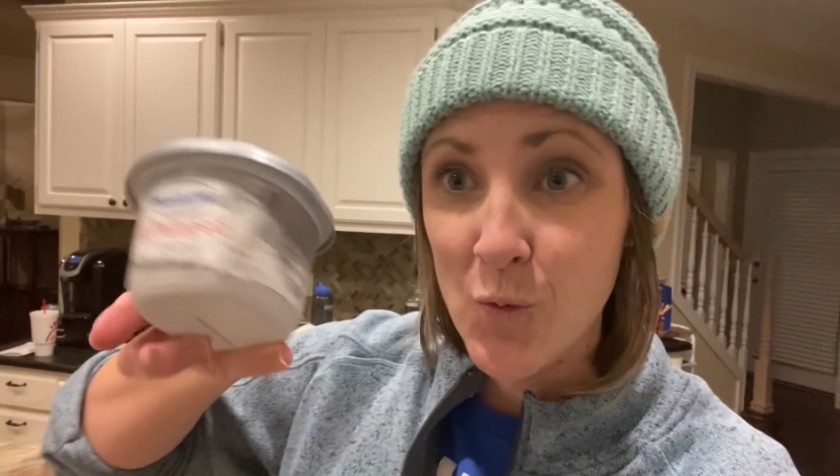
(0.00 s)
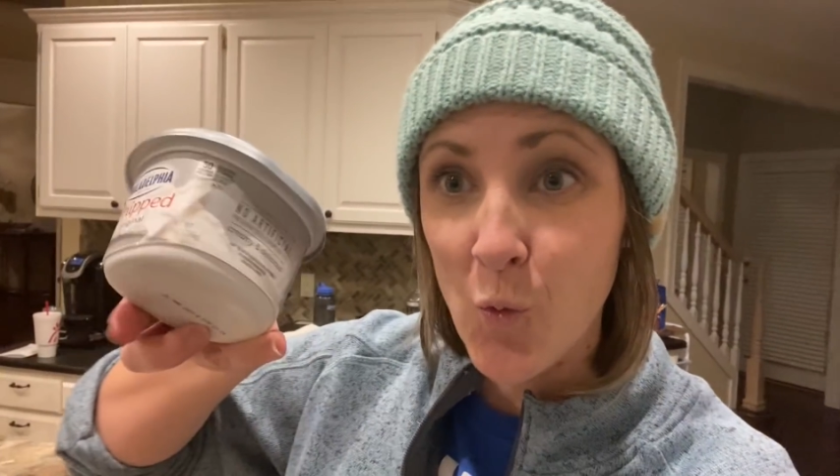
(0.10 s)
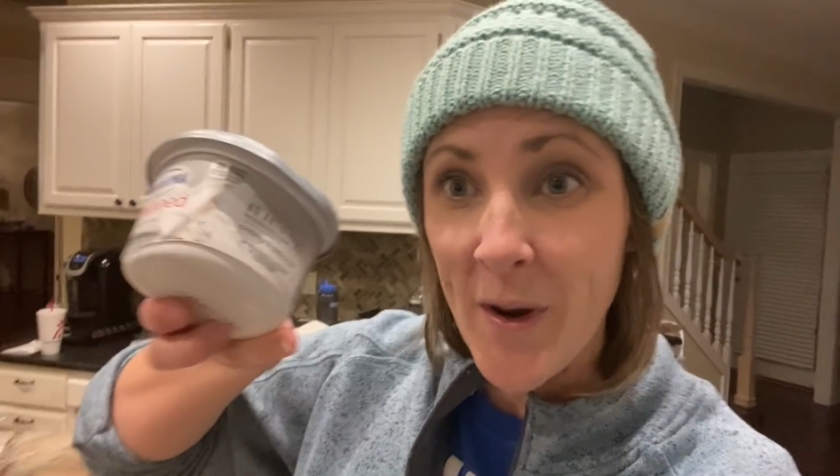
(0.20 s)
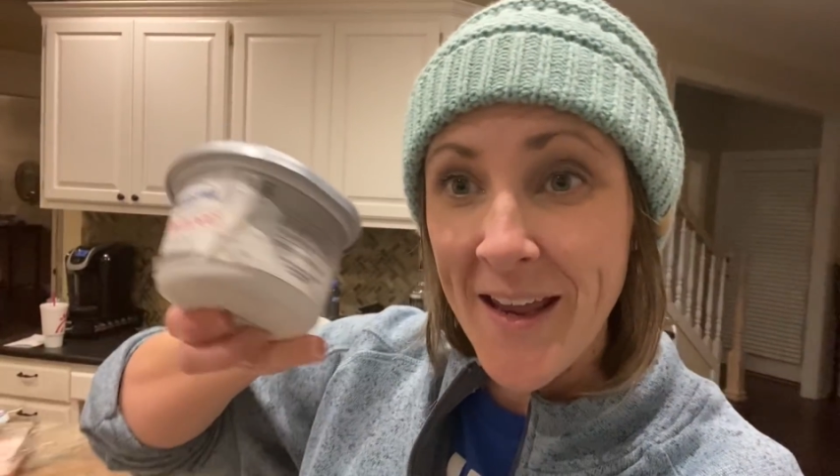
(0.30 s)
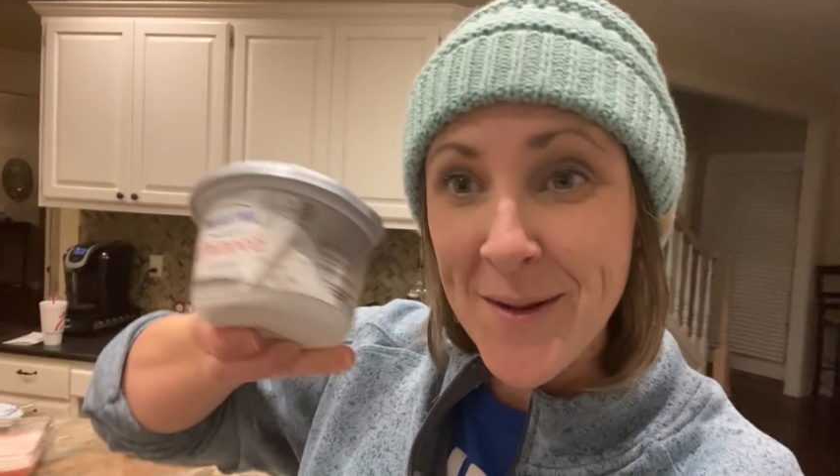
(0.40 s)

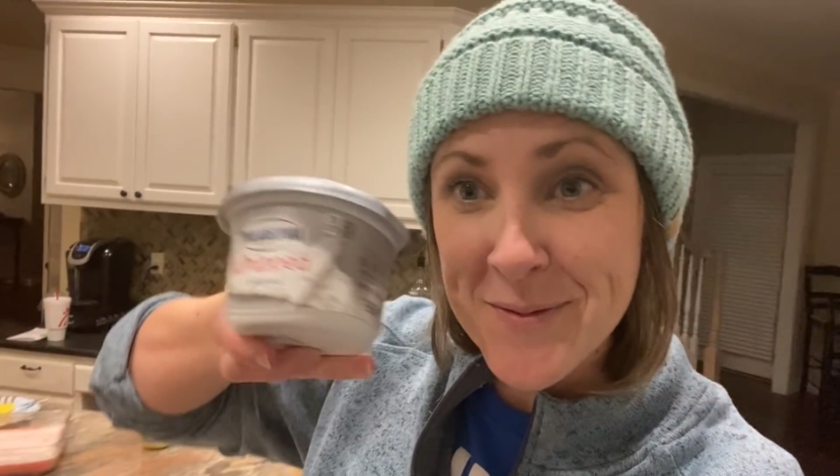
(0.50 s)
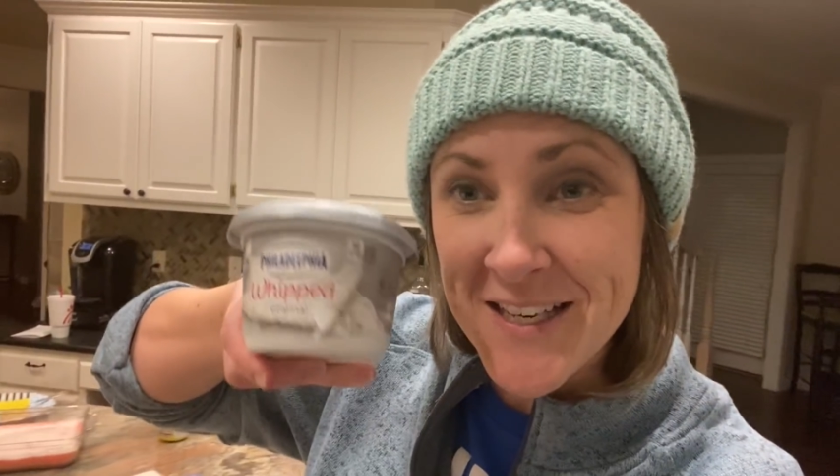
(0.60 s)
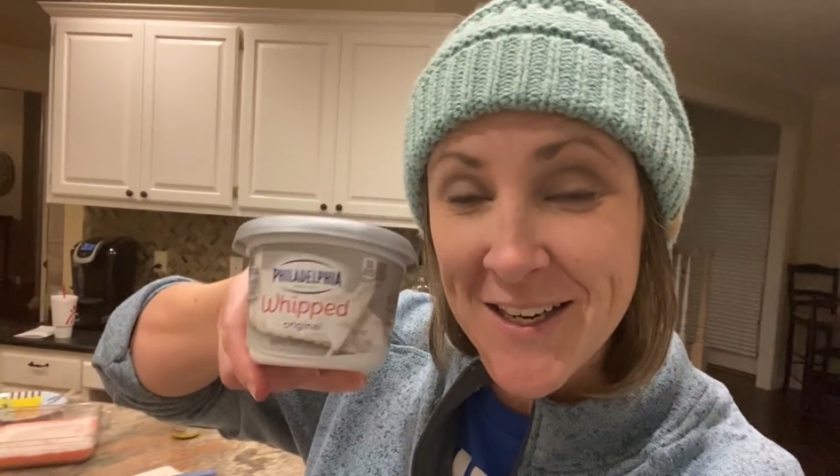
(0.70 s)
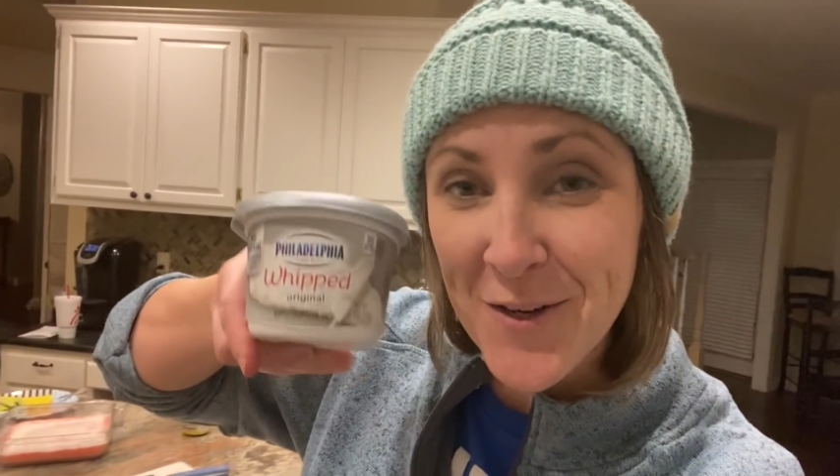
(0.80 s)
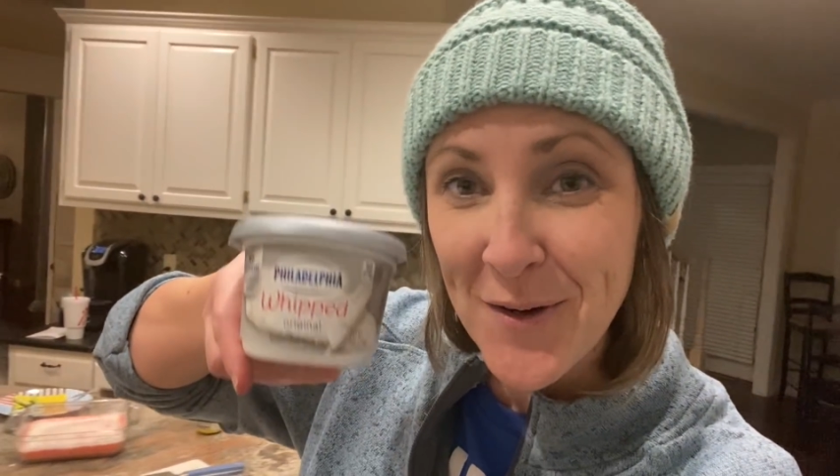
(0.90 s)

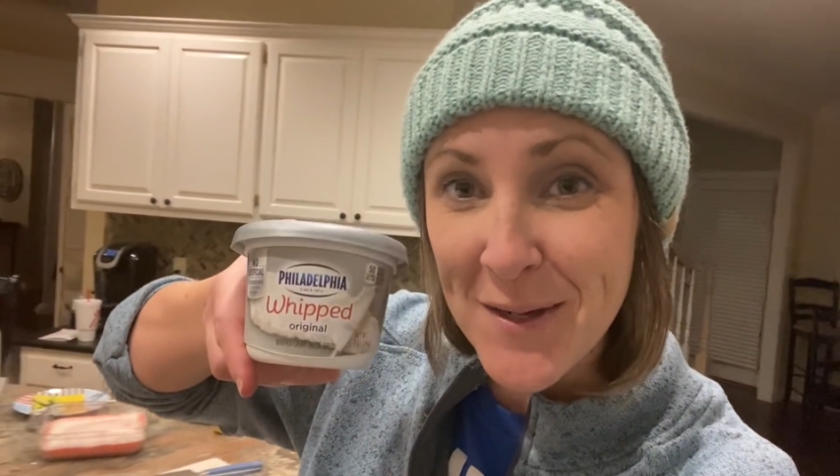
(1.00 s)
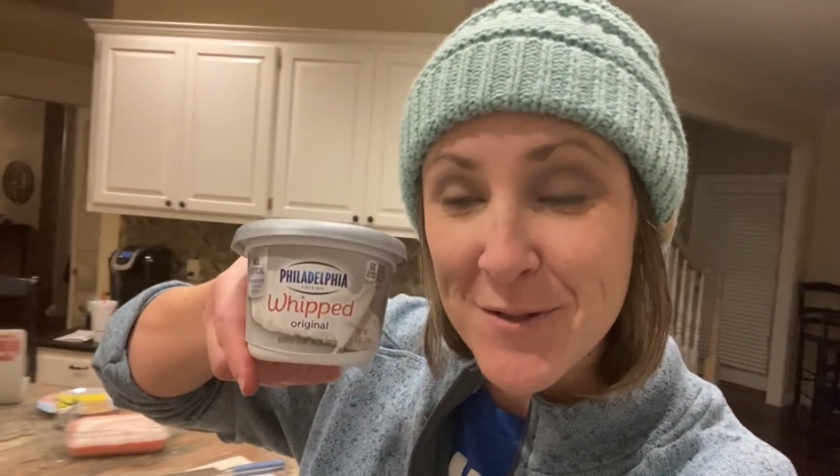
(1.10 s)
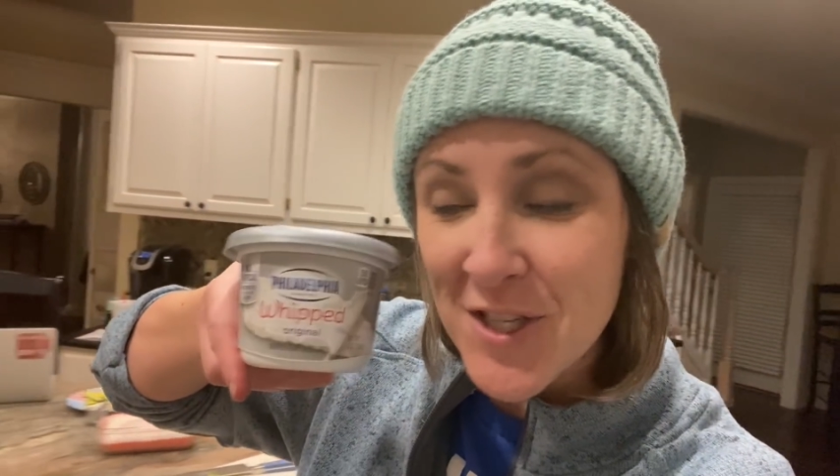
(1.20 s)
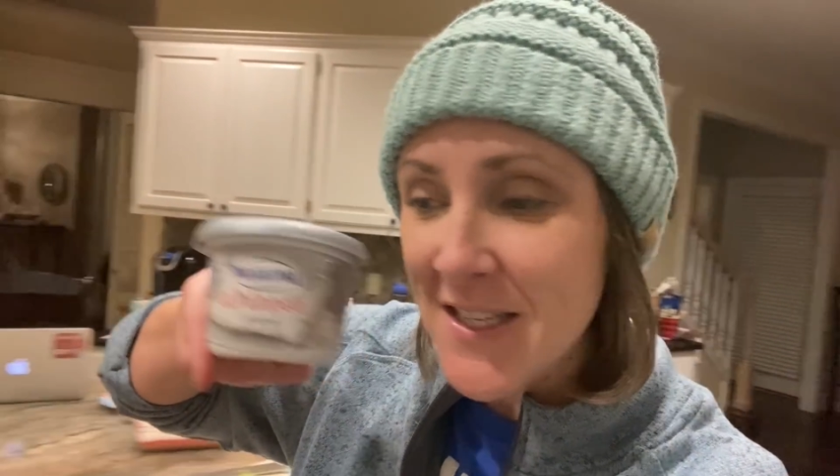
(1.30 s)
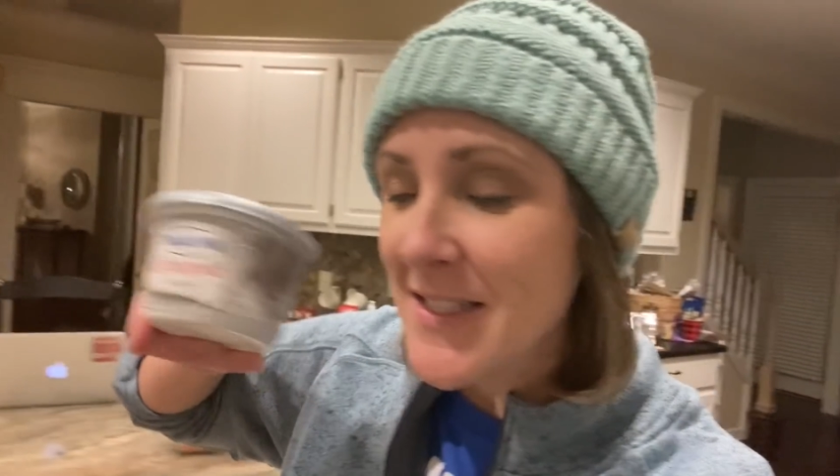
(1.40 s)
whipped cream
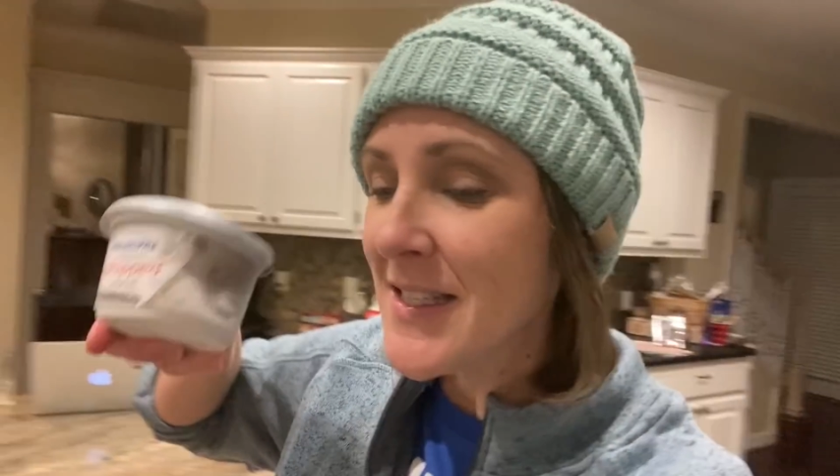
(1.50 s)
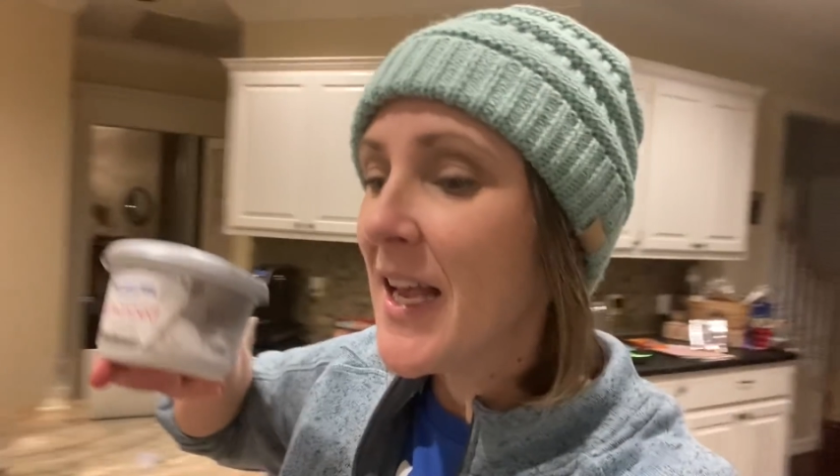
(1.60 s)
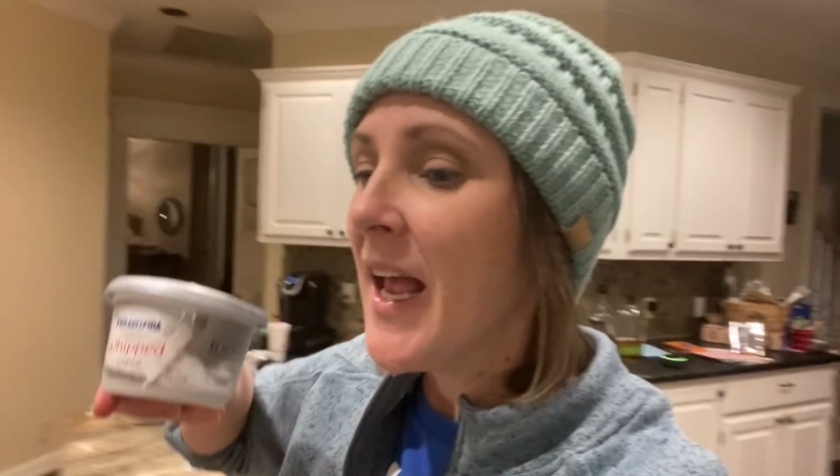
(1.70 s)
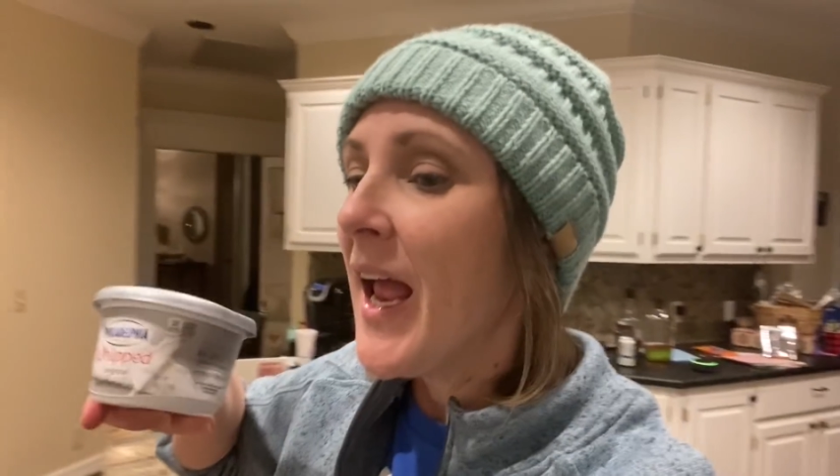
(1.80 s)
cheese.